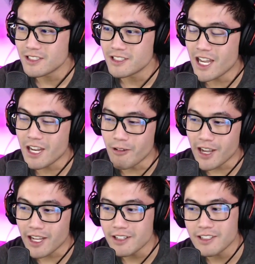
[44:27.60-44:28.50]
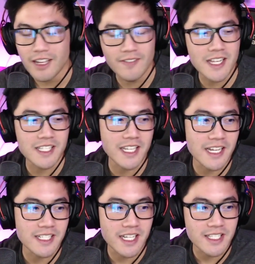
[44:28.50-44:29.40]
Anyway, if that's the
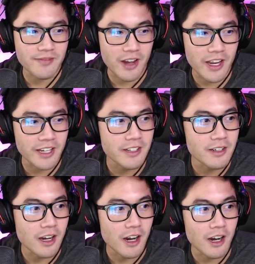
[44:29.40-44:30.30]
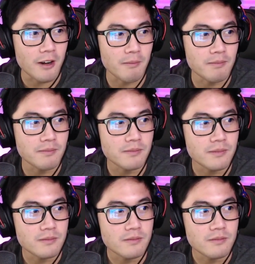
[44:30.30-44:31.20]
case, then that's fine. Um,
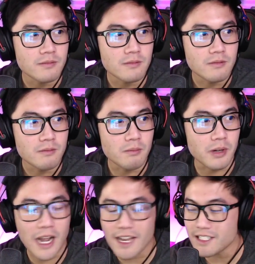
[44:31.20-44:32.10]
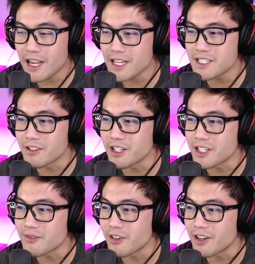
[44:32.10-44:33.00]
but I, I still think
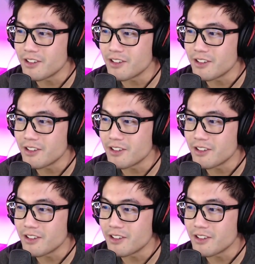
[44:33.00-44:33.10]
it's fun.